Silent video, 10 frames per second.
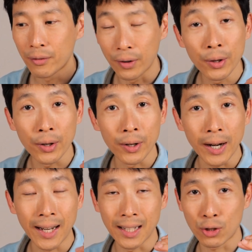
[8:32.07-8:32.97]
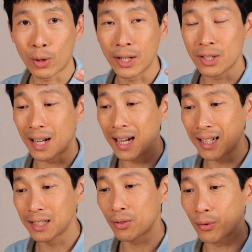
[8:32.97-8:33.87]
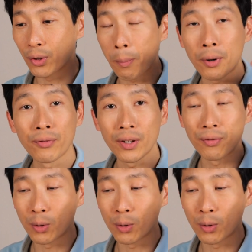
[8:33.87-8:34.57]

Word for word: further and it tries to hunt for the perfect